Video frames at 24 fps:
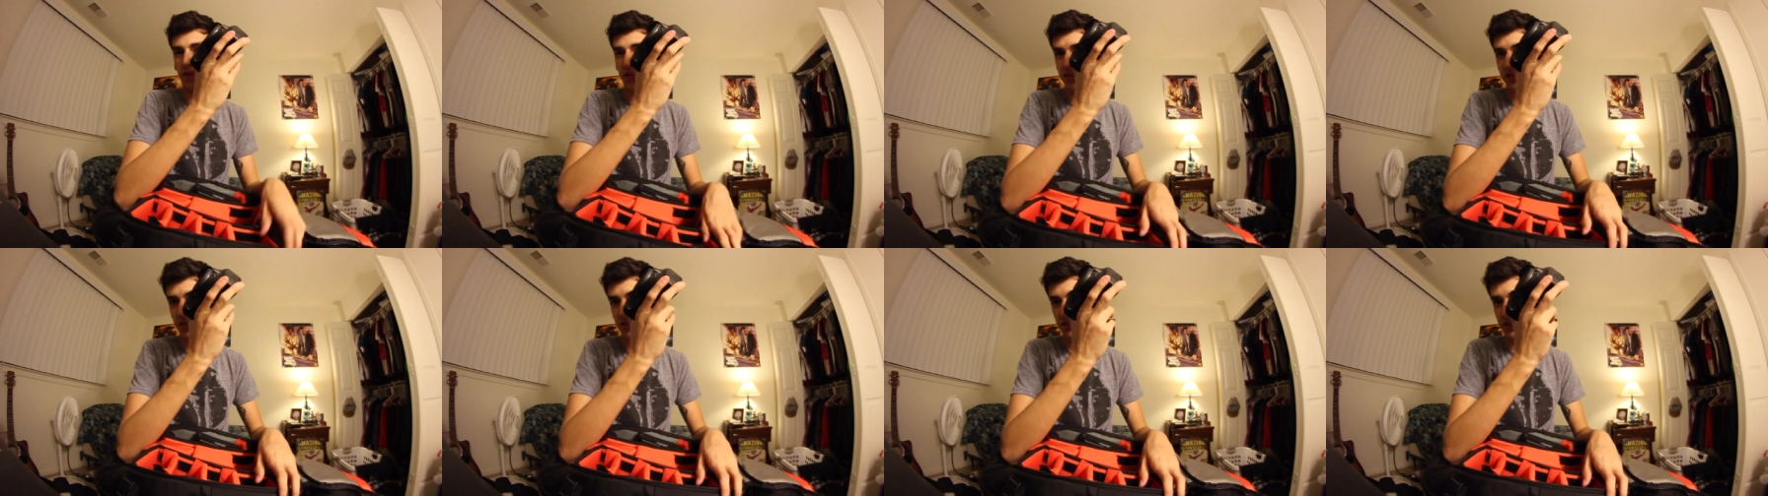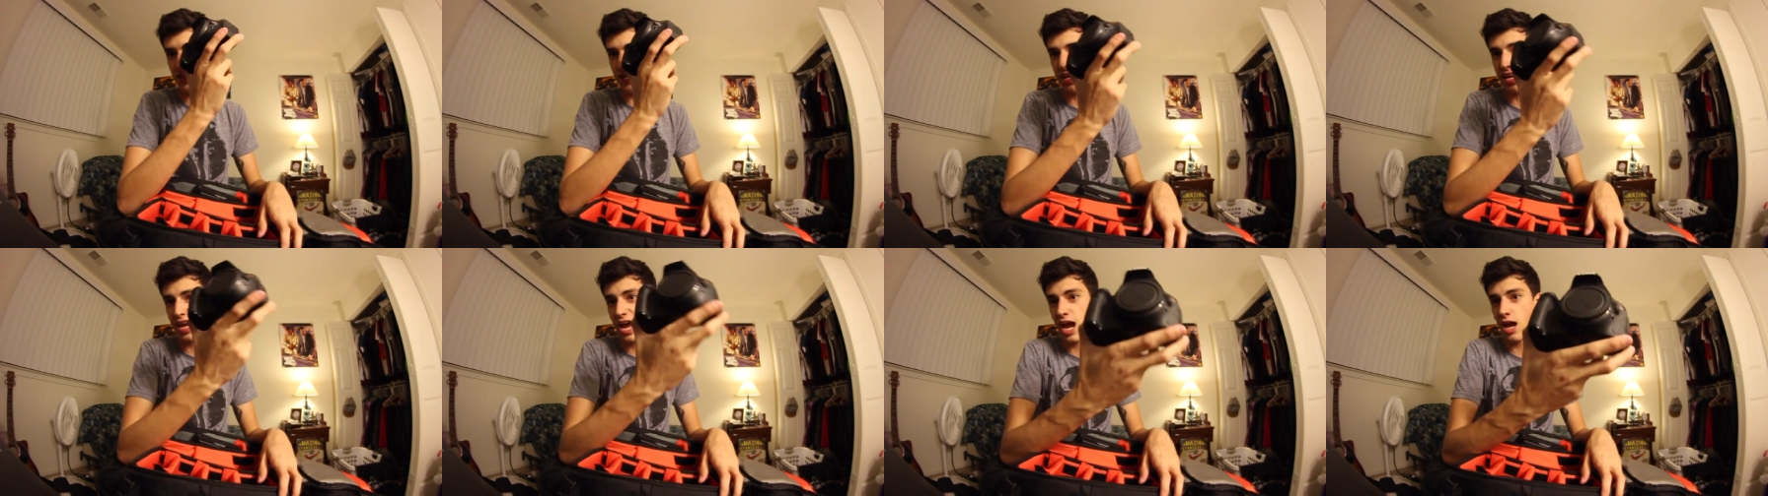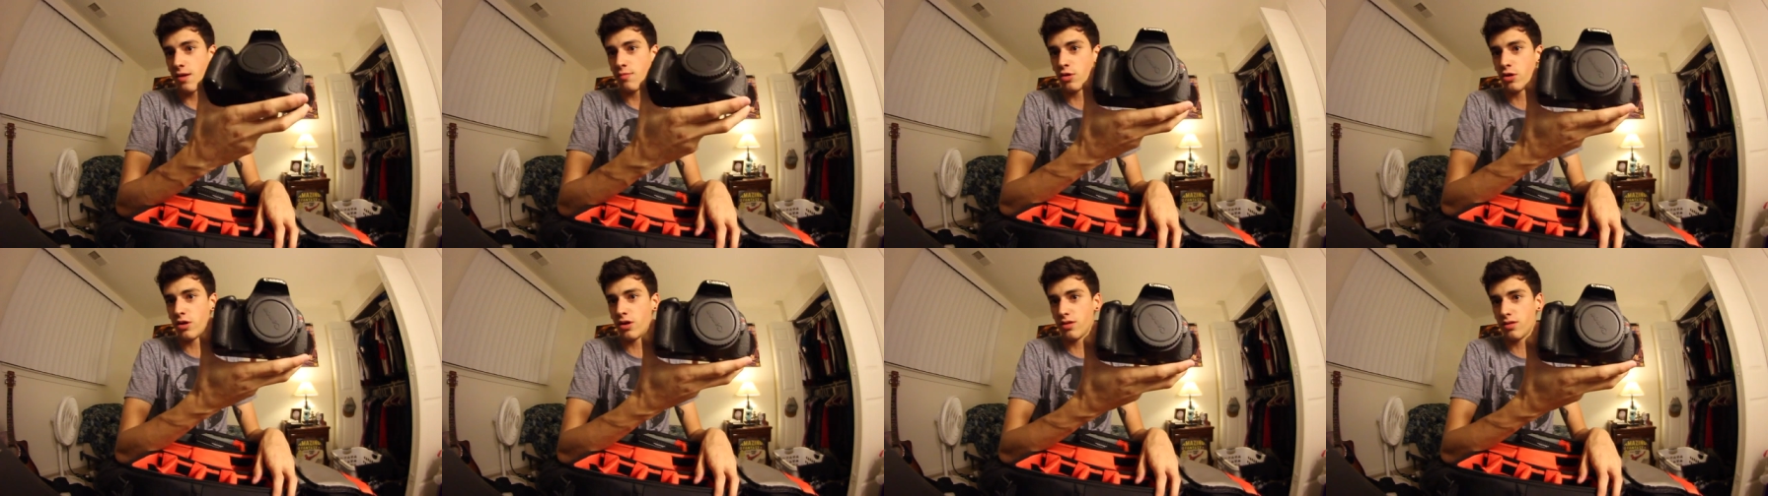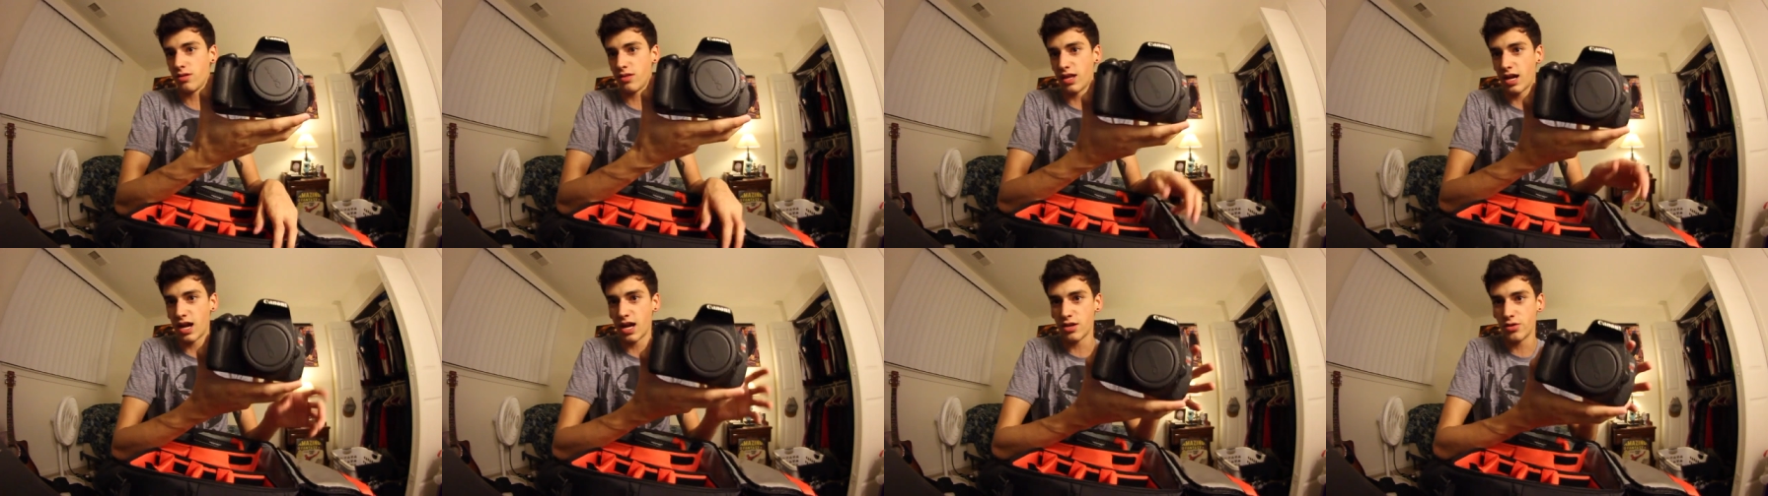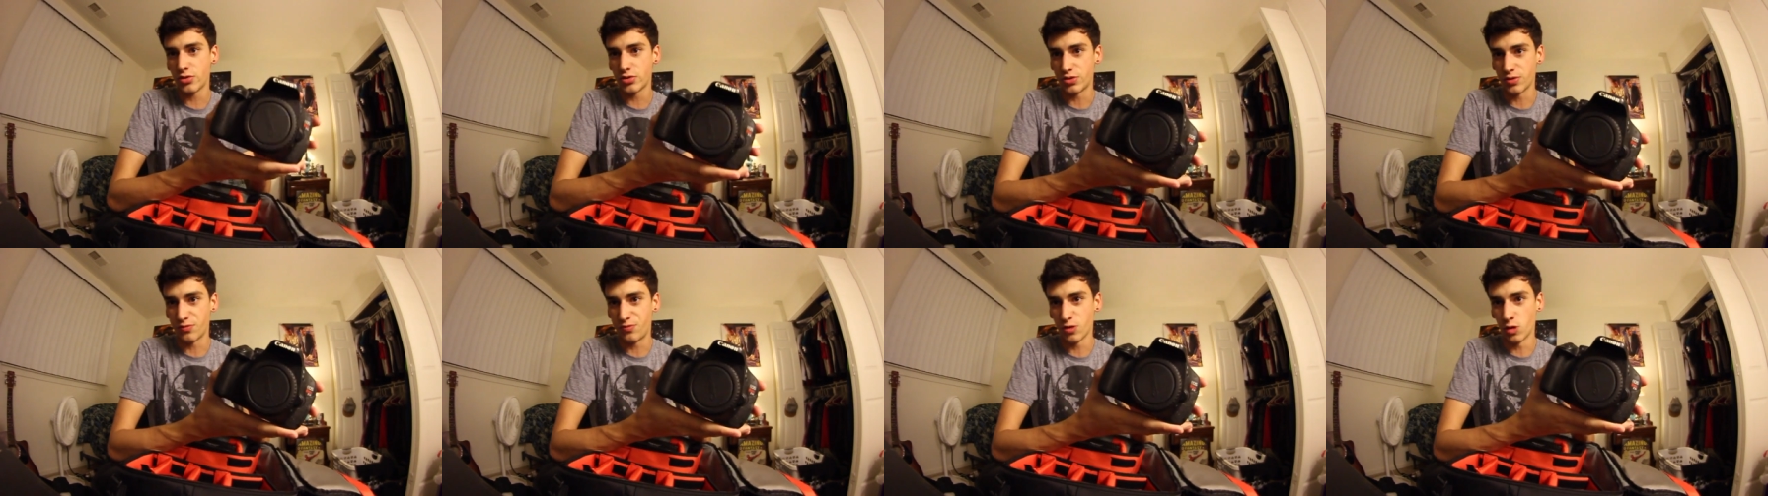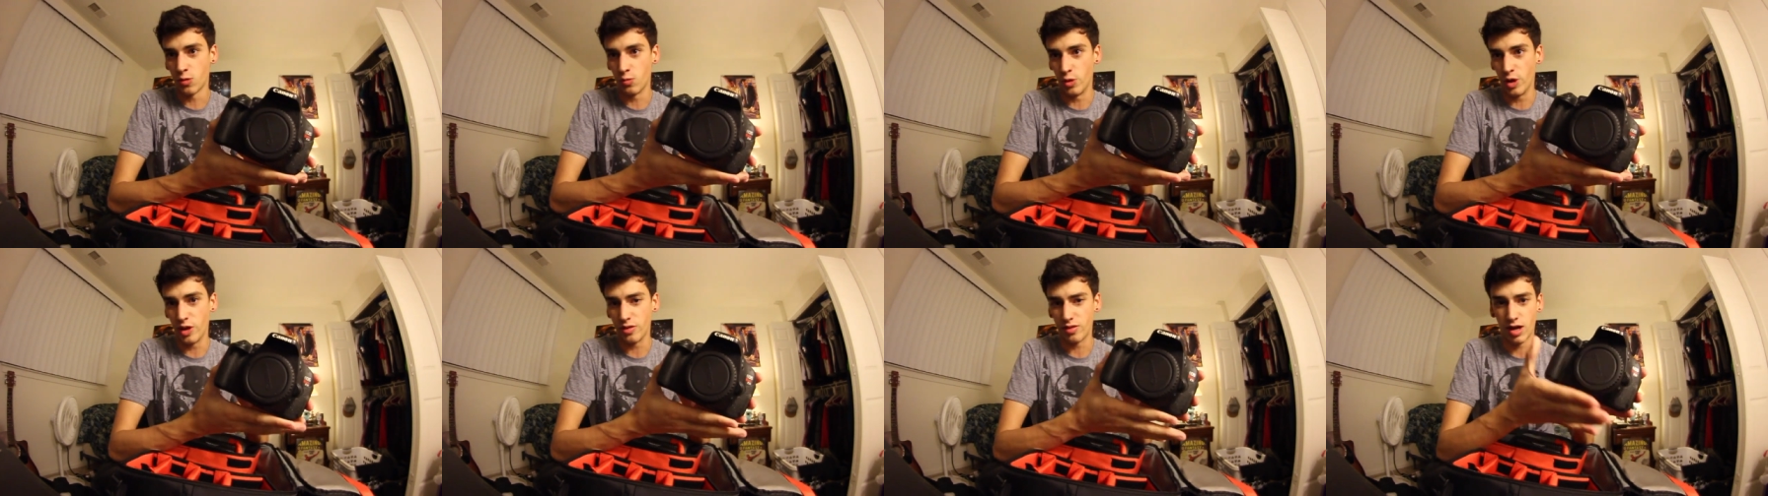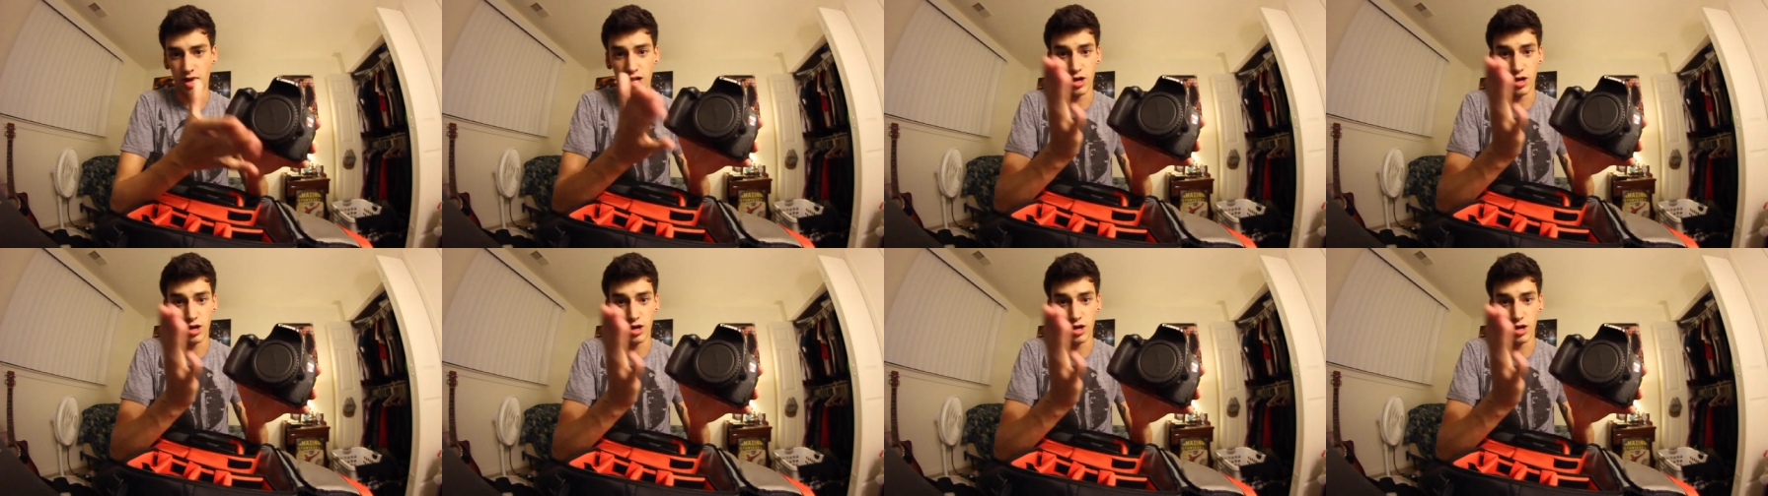this is the camera that I used to film with.